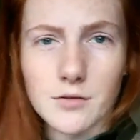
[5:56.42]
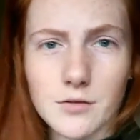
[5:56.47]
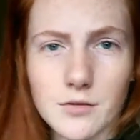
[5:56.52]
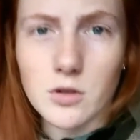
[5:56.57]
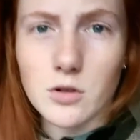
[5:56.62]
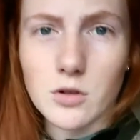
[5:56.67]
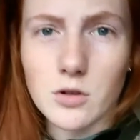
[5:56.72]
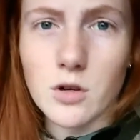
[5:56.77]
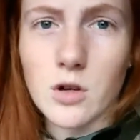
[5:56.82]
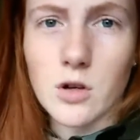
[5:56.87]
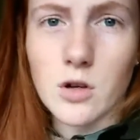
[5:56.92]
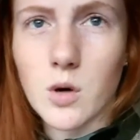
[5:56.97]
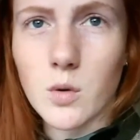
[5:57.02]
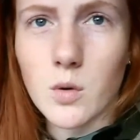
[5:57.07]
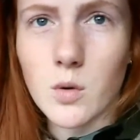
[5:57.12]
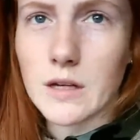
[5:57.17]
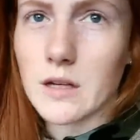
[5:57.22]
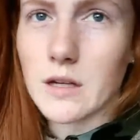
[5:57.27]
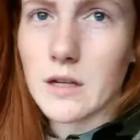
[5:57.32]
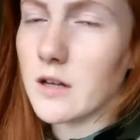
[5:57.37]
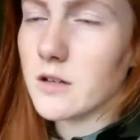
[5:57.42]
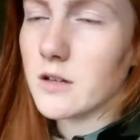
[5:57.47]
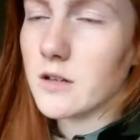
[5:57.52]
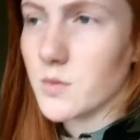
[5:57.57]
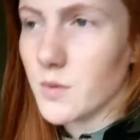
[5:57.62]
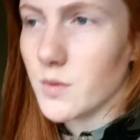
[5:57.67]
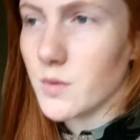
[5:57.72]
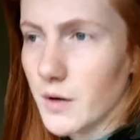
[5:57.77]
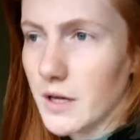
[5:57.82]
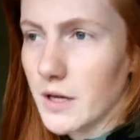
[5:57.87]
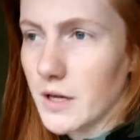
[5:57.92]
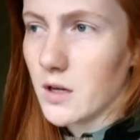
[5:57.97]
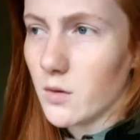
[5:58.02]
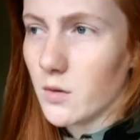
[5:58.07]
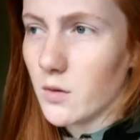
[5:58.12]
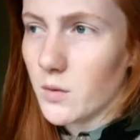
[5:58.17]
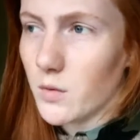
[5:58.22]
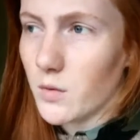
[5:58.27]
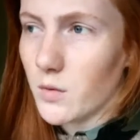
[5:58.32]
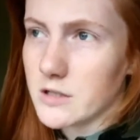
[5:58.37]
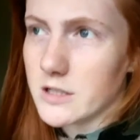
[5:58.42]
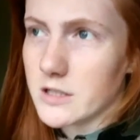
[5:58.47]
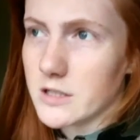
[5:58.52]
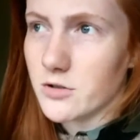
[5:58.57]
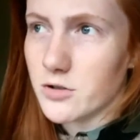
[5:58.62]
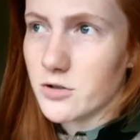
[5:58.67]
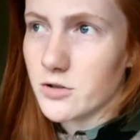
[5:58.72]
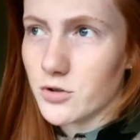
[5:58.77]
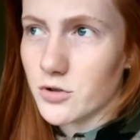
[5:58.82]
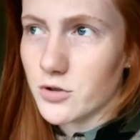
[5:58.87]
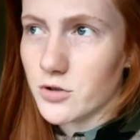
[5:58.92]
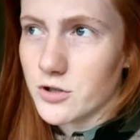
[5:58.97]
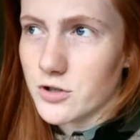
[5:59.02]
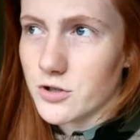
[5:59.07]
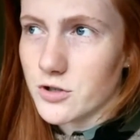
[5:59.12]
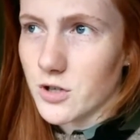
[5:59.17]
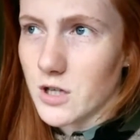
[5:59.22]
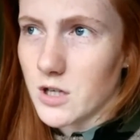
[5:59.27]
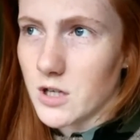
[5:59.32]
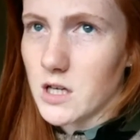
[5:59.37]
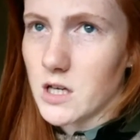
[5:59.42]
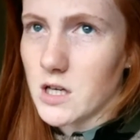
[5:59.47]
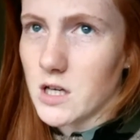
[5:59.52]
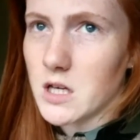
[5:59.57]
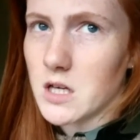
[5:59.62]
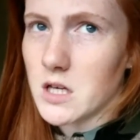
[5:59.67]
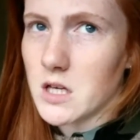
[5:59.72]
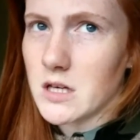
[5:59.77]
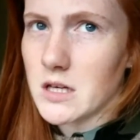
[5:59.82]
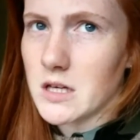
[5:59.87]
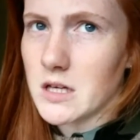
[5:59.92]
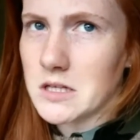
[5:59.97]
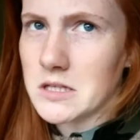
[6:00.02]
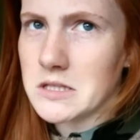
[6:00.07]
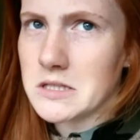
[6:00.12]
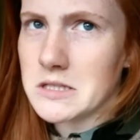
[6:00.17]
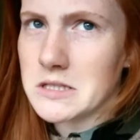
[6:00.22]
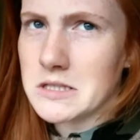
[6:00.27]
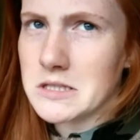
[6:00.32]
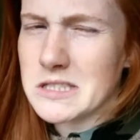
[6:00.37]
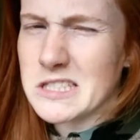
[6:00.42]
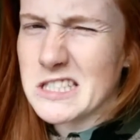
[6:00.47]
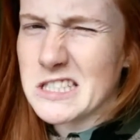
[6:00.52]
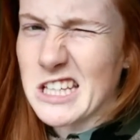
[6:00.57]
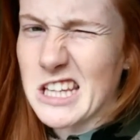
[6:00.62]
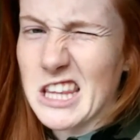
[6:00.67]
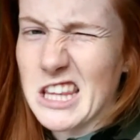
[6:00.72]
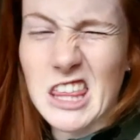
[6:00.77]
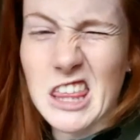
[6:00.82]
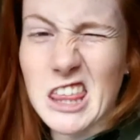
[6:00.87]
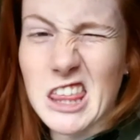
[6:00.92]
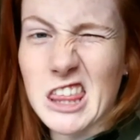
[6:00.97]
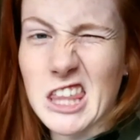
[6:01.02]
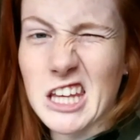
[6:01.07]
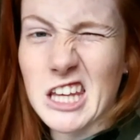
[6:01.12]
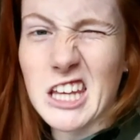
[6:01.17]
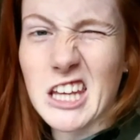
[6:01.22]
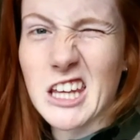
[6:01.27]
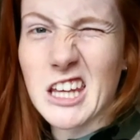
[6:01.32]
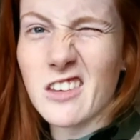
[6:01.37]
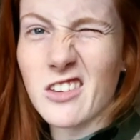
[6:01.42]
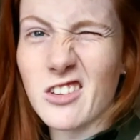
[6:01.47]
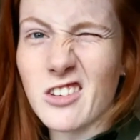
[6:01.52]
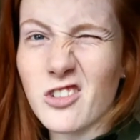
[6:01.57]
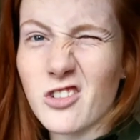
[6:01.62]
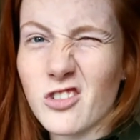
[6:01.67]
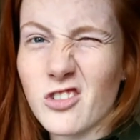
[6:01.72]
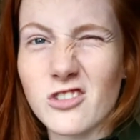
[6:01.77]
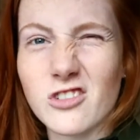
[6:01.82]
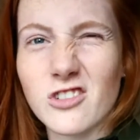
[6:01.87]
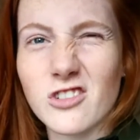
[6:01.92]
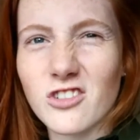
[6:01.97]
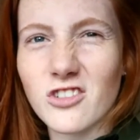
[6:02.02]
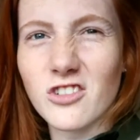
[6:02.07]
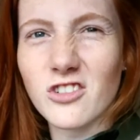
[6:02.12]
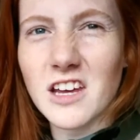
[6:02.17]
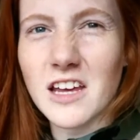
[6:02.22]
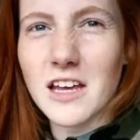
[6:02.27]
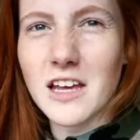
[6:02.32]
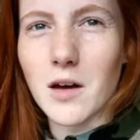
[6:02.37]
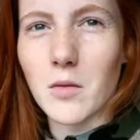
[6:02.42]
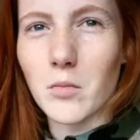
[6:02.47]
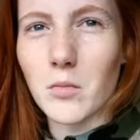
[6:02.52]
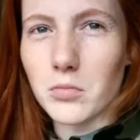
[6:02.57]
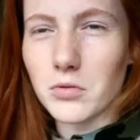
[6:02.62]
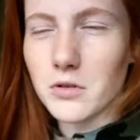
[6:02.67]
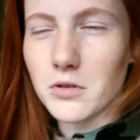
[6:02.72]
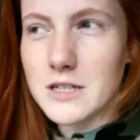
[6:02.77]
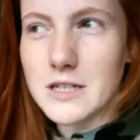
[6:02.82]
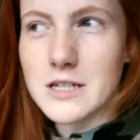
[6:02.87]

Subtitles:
after we had lunch, we went and we walked down George Street. I think it's George Street. I'm